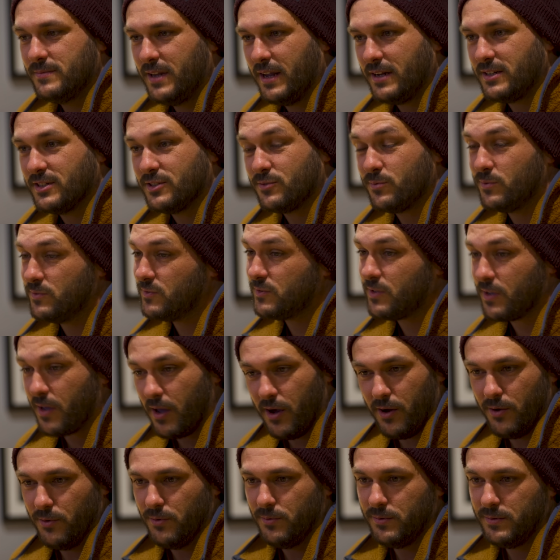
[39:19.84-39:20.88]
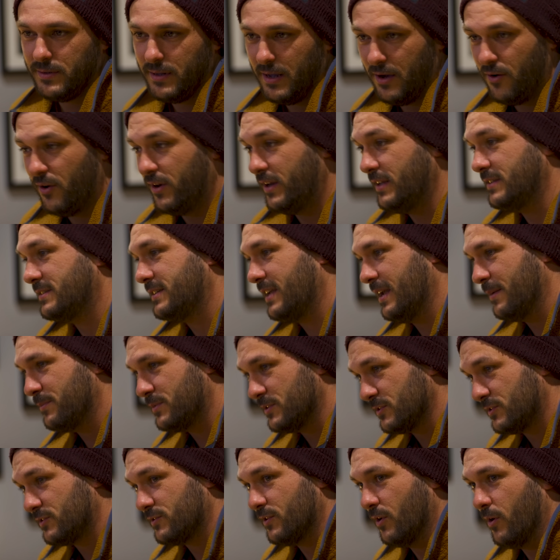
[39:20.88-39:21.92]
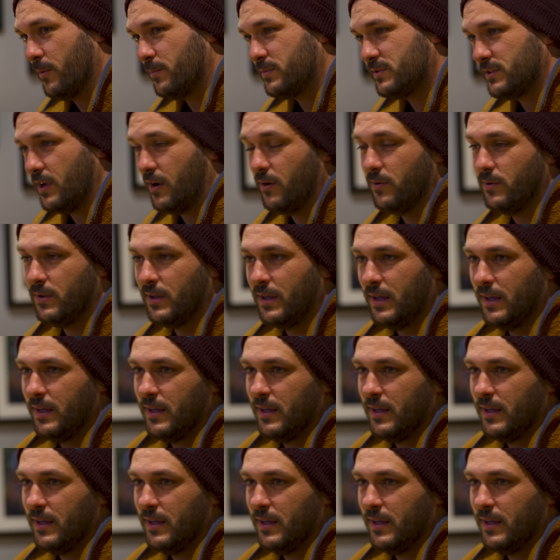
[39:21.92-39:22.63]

Nick just wants to go. I need to get him to stop. So